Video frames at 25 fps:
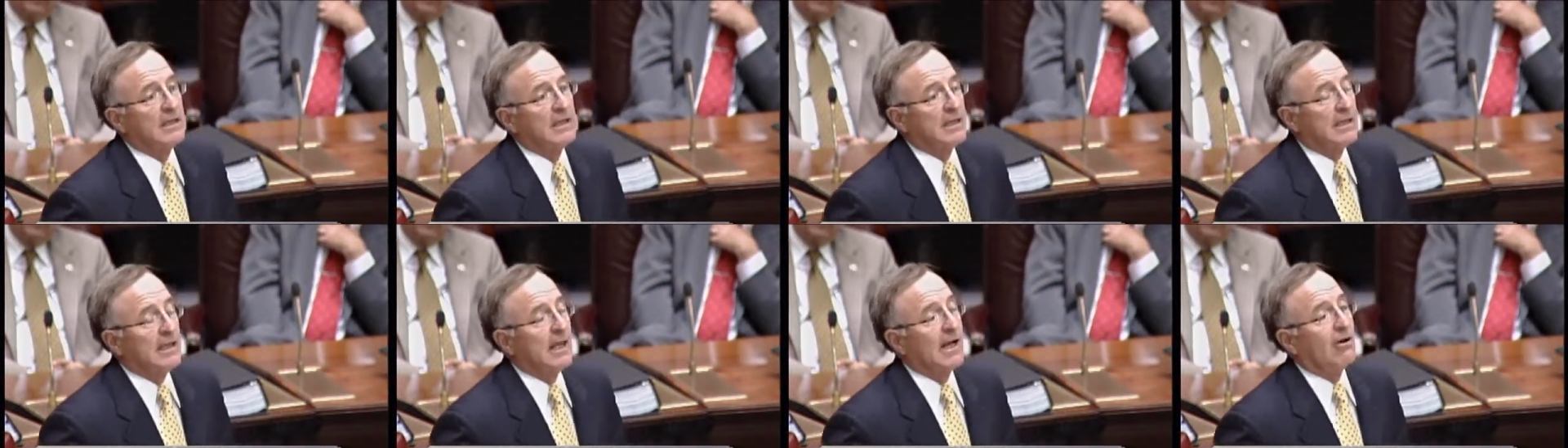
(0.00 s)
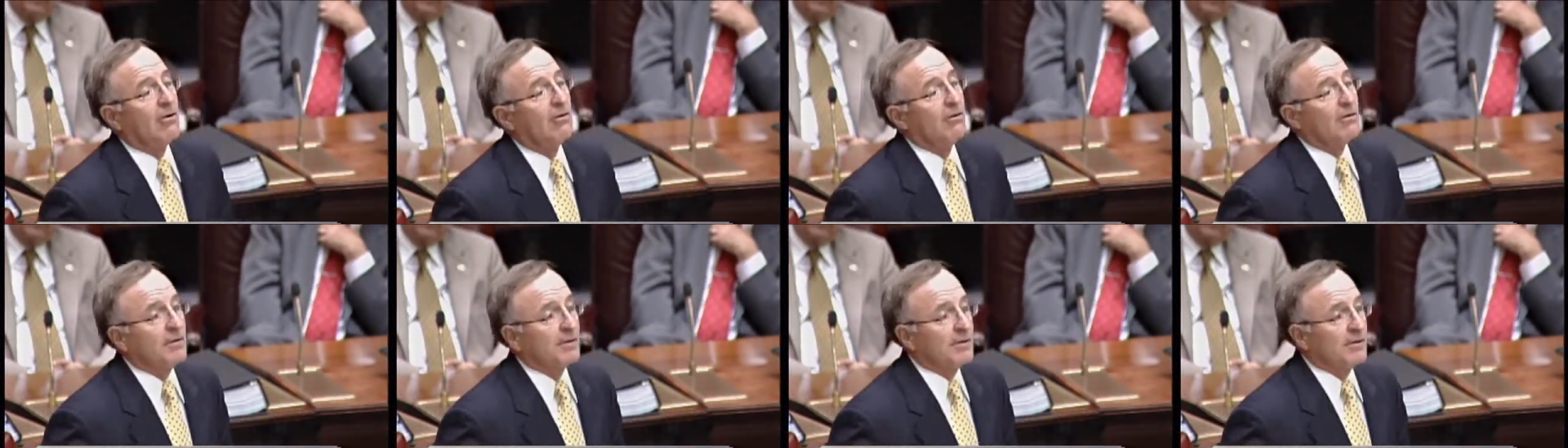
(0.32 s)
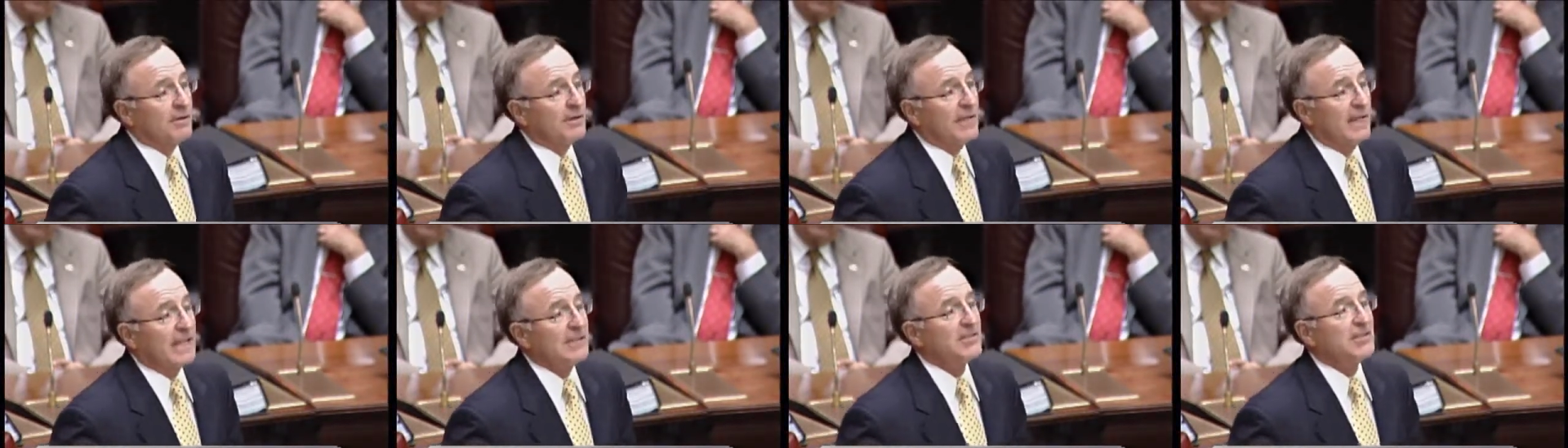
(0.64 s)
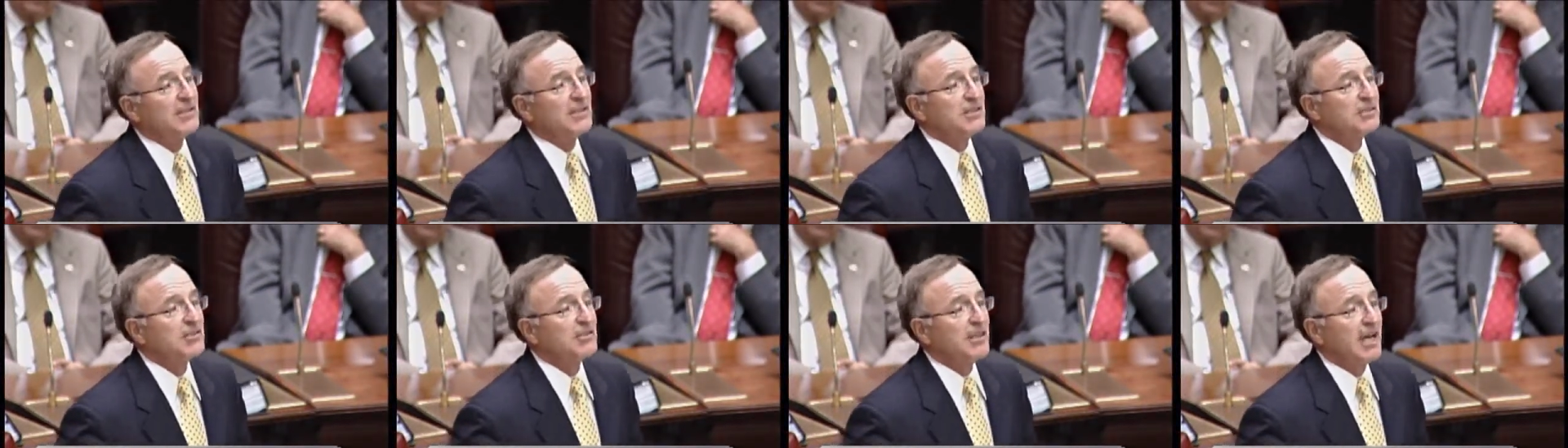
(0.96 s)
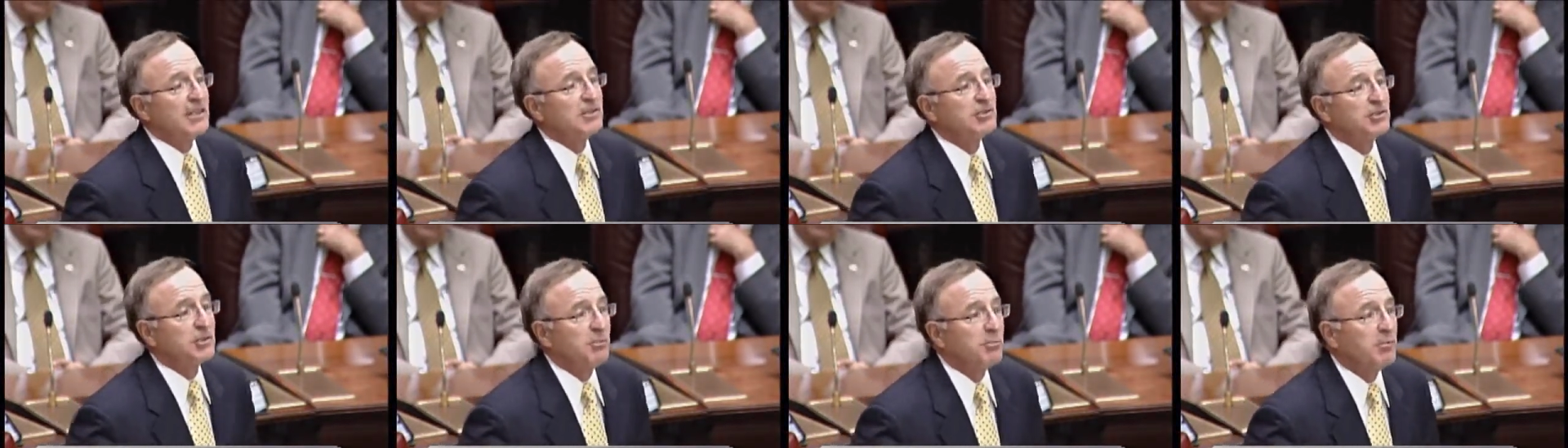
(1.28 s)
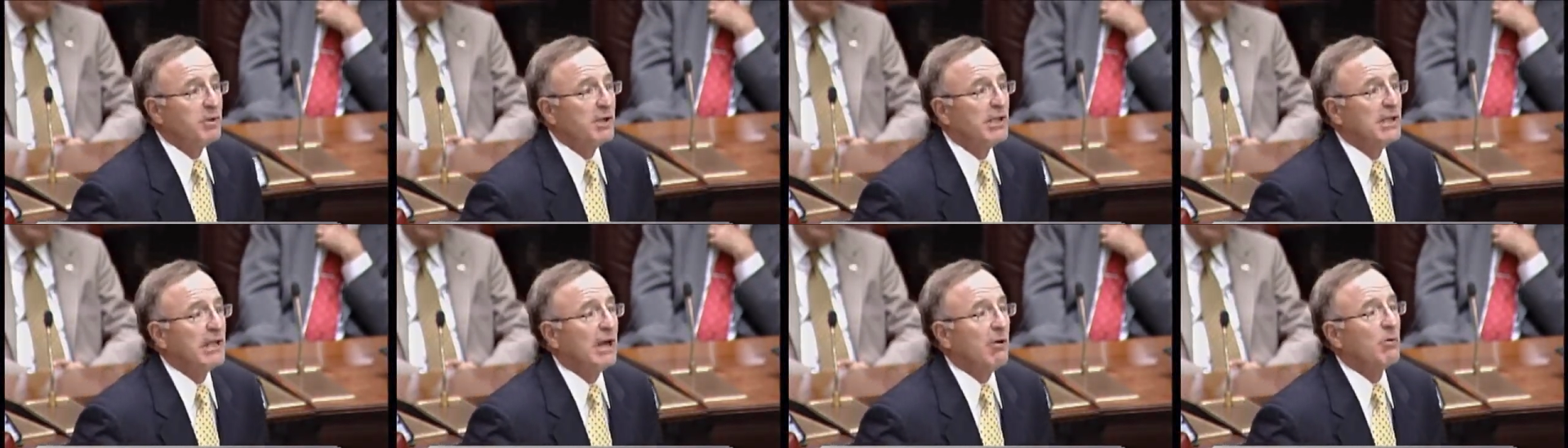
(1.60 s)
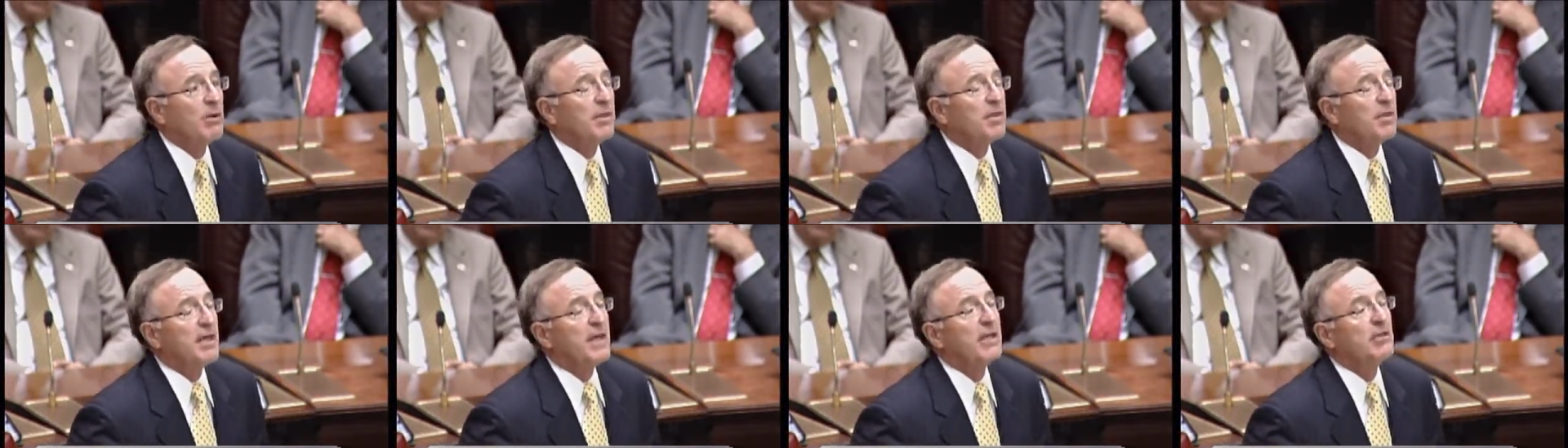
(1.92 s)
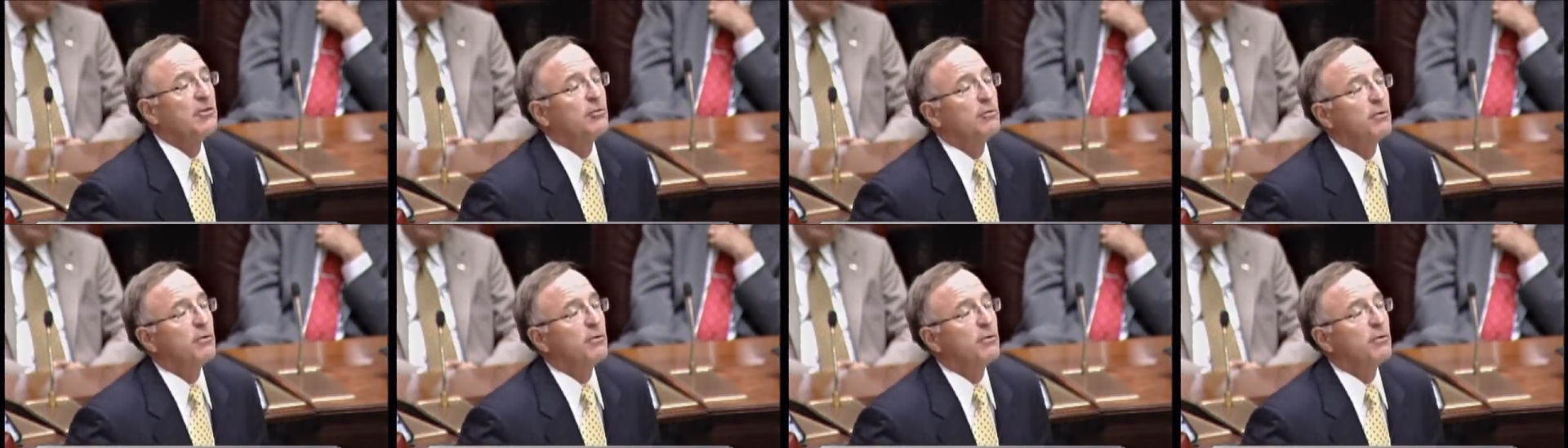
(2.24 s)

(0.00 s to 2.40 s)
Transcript: Now, that's an essential bill, I would think,